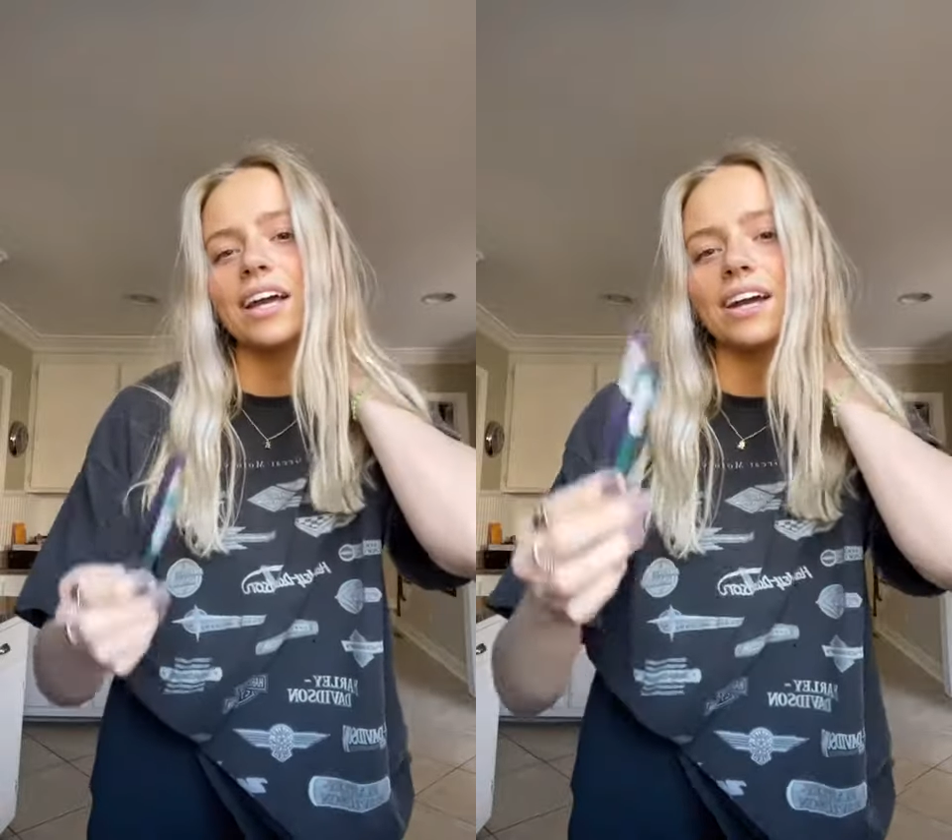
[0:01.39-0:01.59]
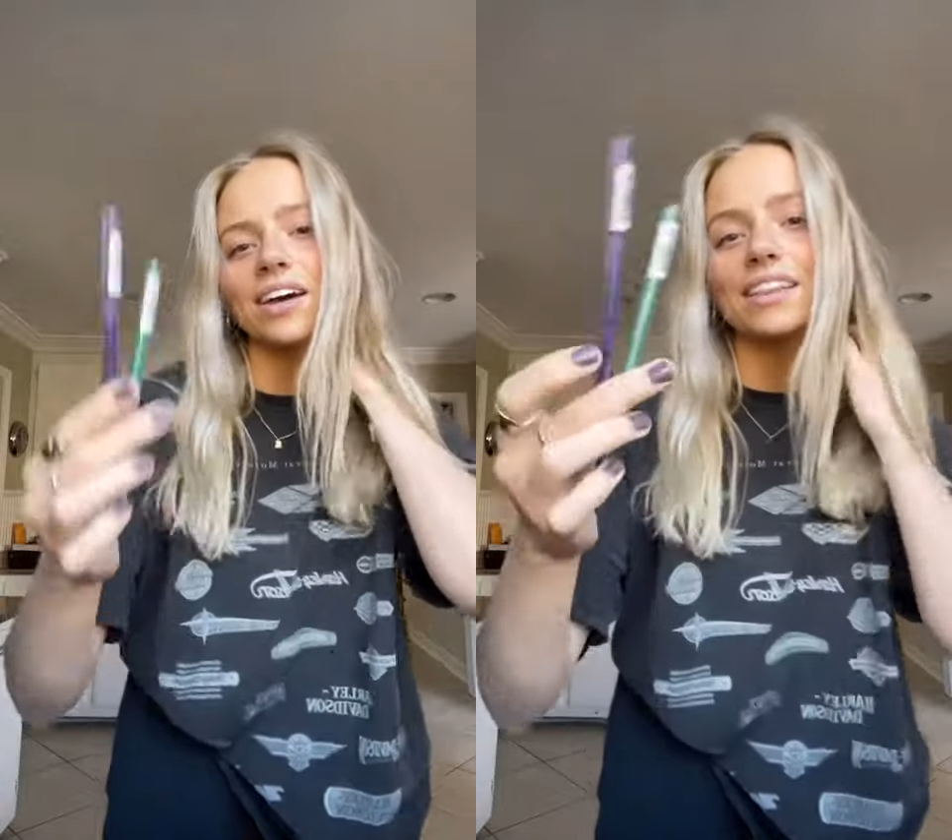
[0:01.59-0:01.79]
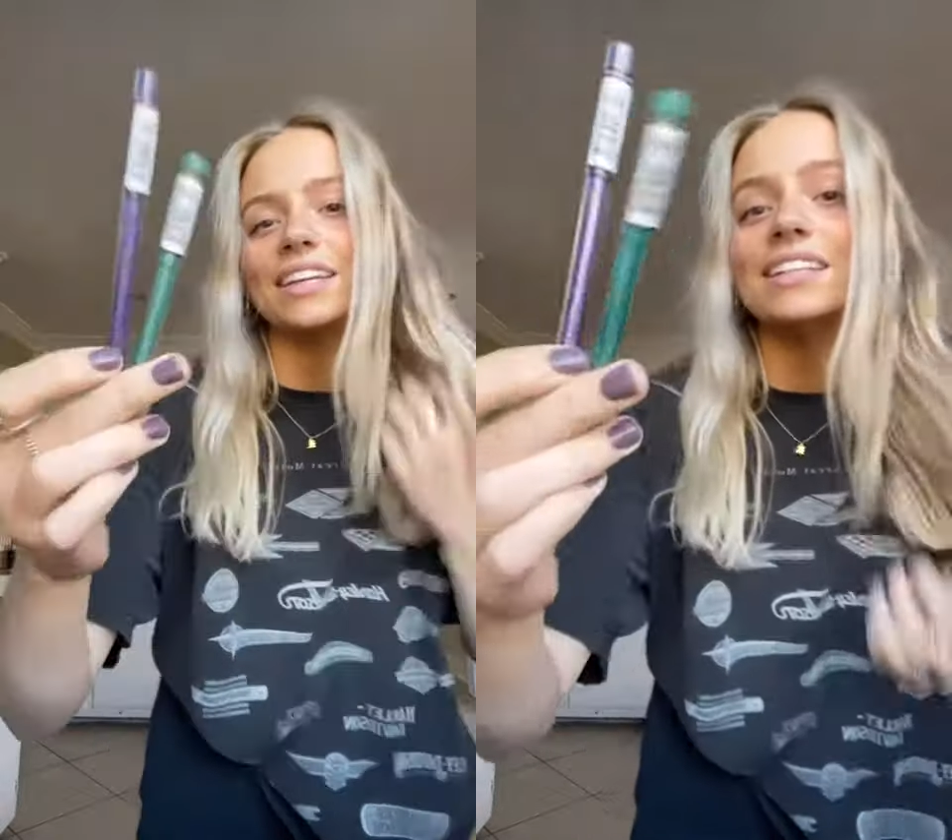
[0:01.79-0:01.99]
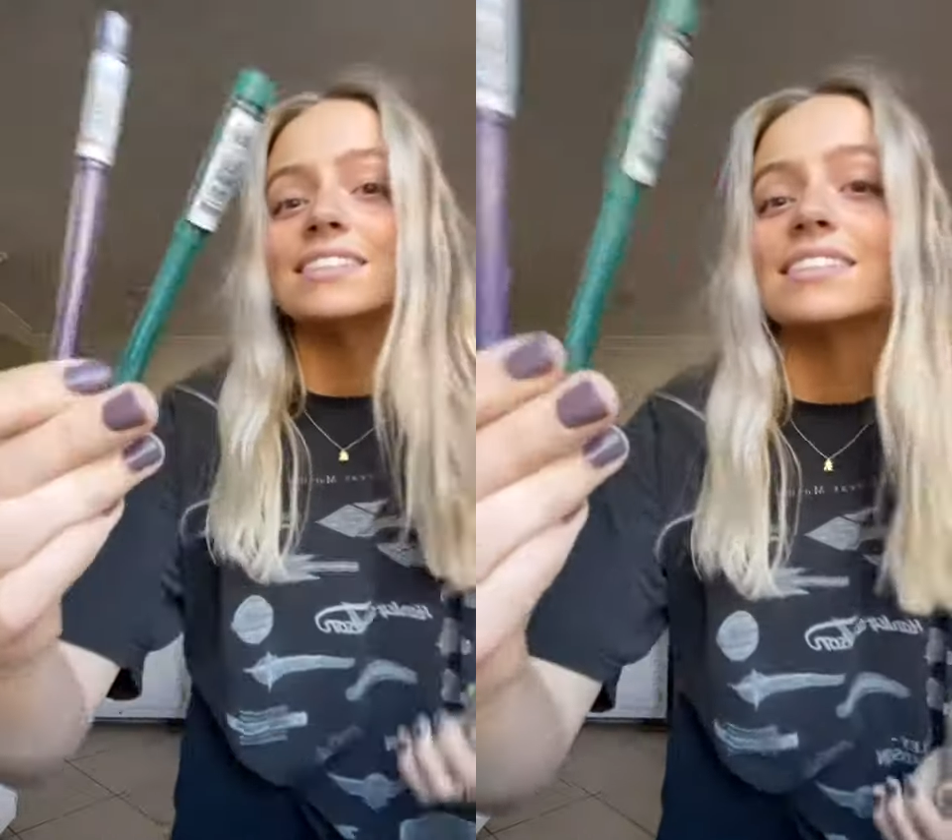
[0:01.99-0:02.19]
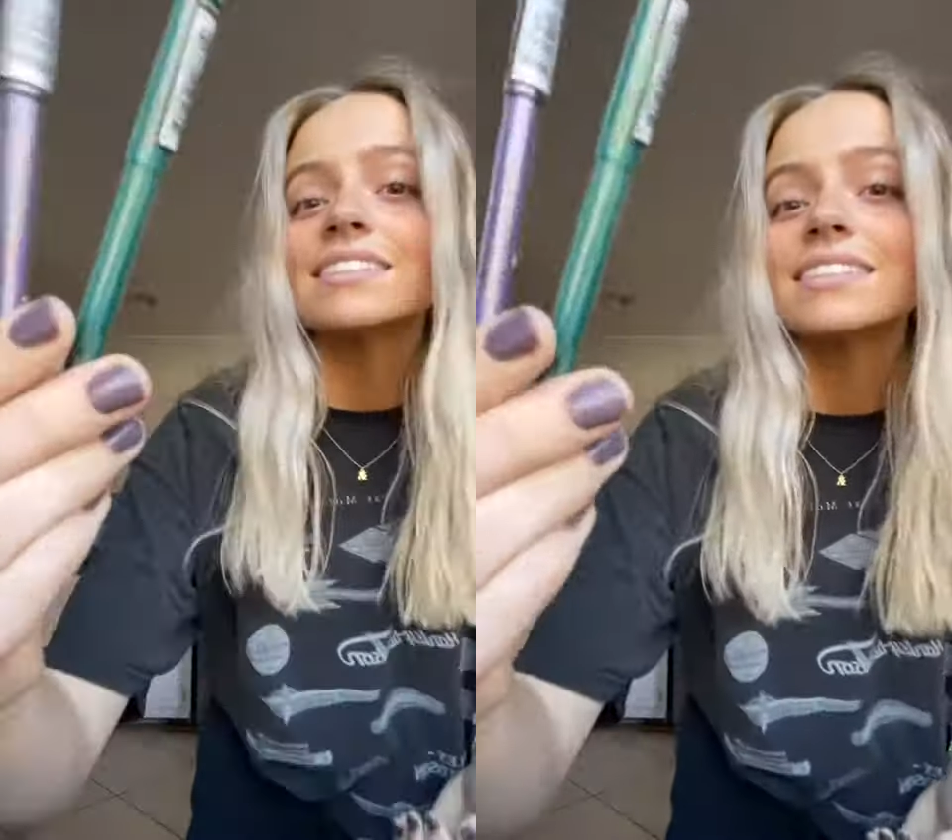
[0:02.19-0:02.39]
I got
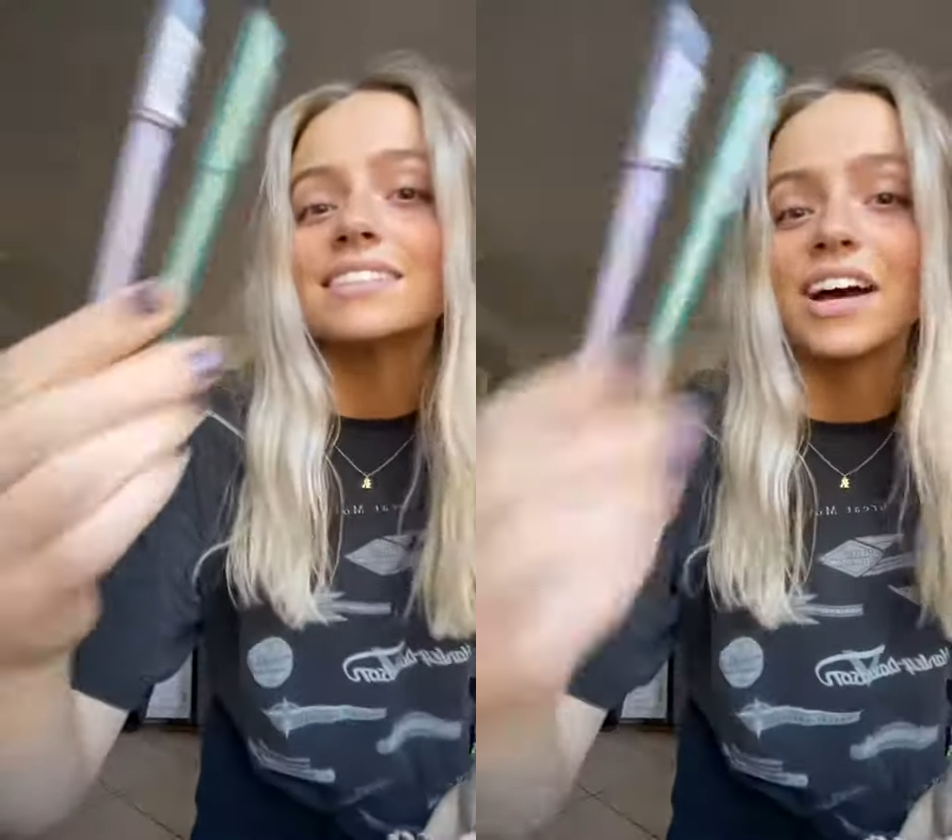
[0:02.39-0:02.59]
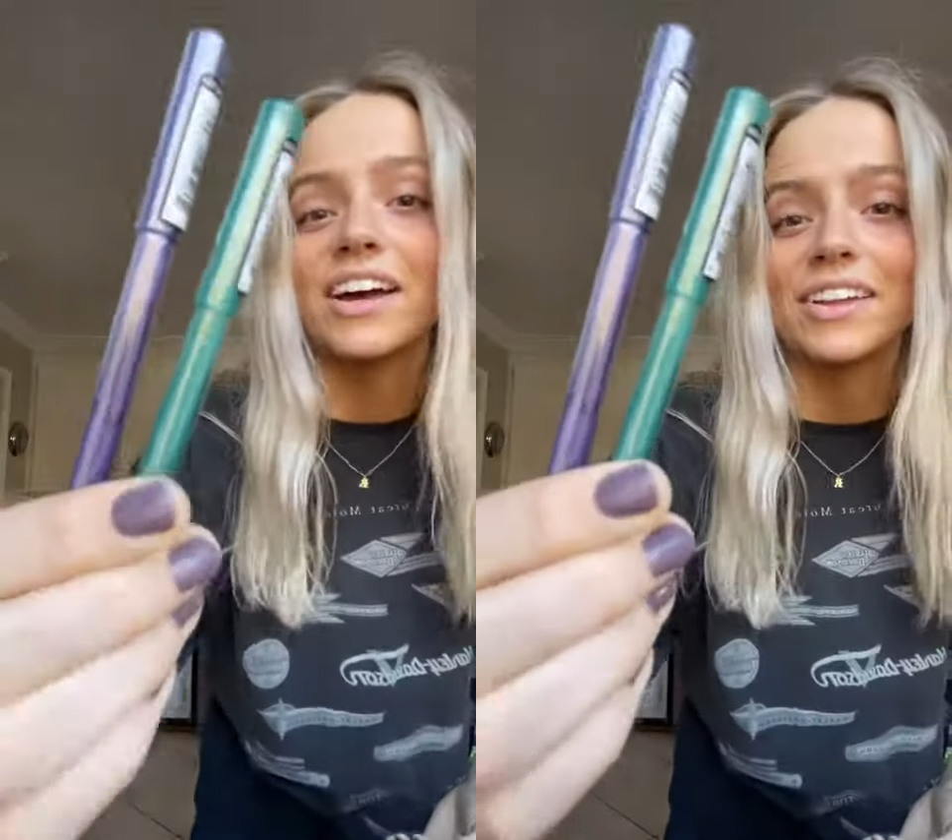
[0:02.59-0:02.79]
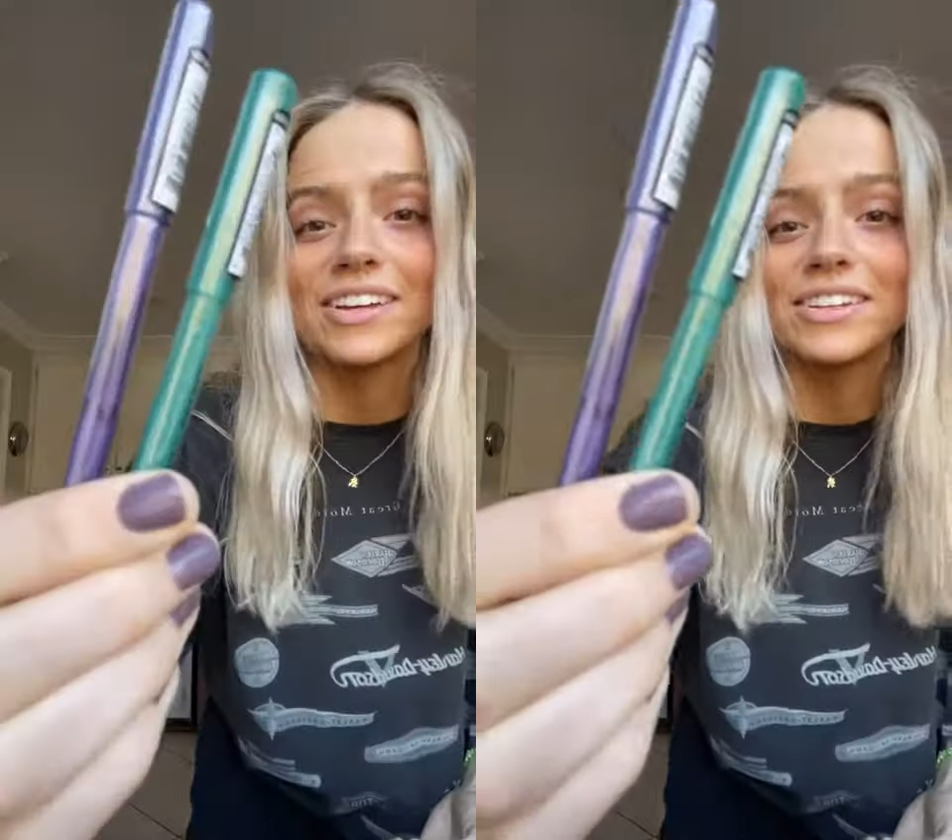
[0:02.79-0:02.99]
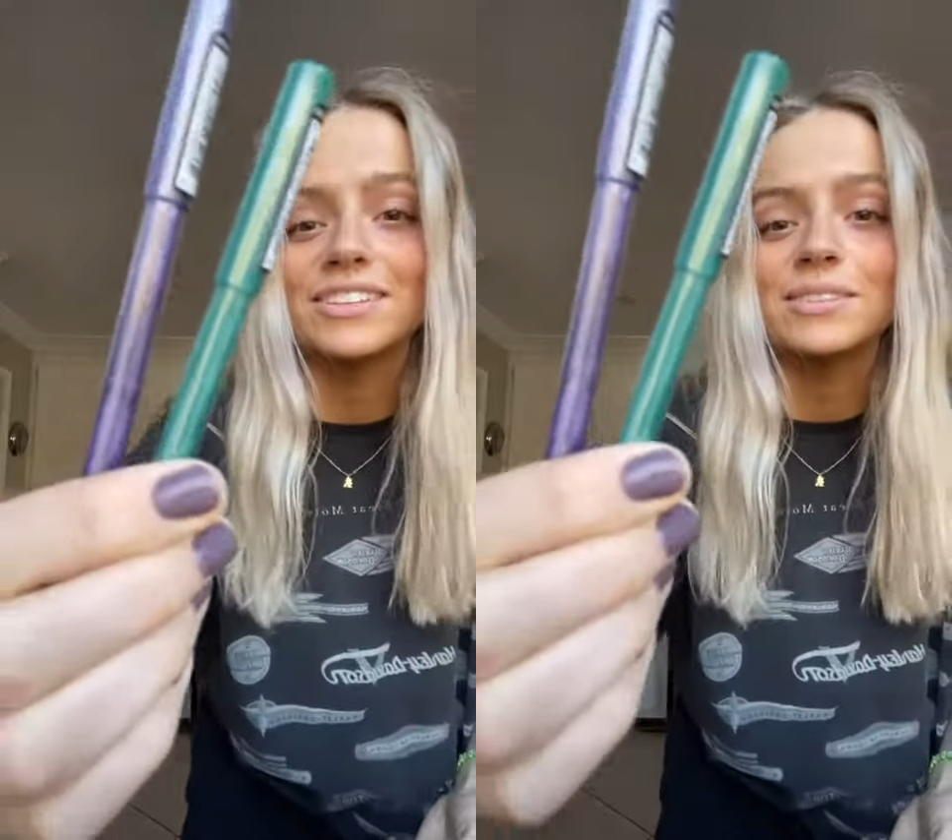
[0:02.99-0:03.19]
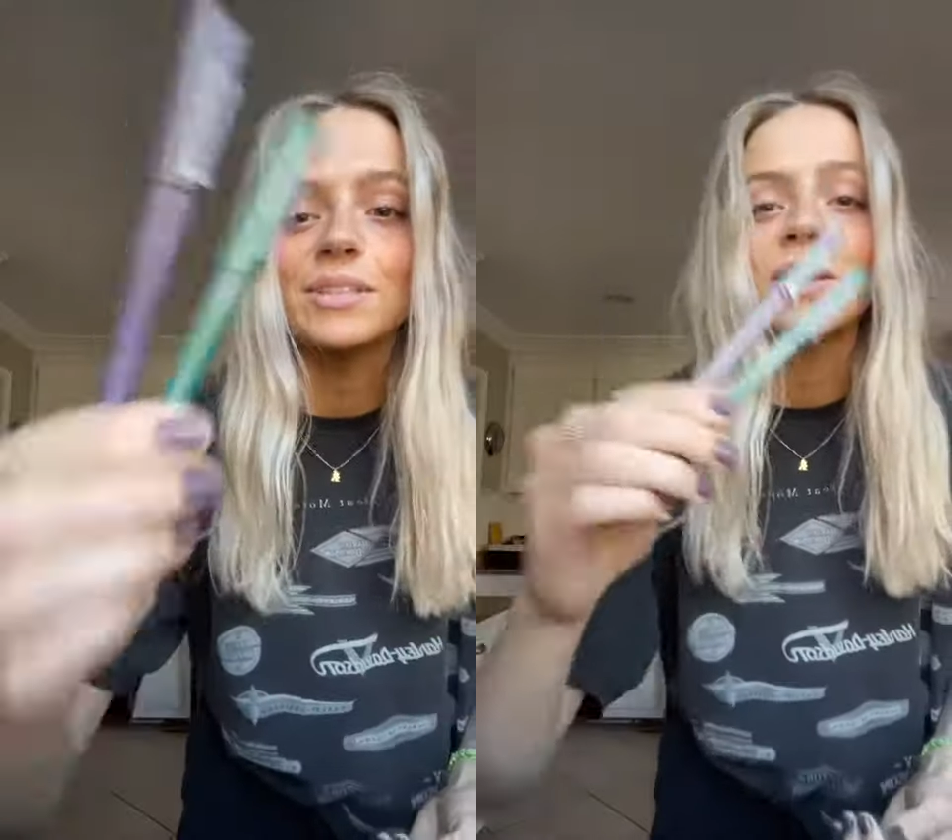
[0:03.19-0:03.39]
these
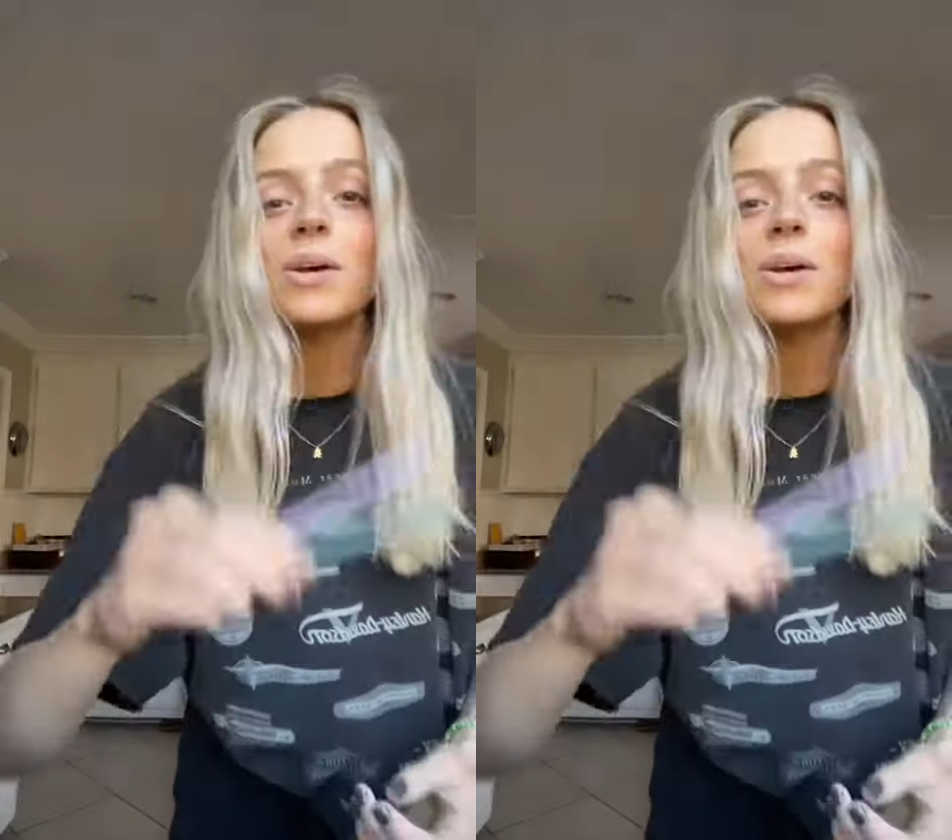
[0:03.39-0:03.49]
eyeliners,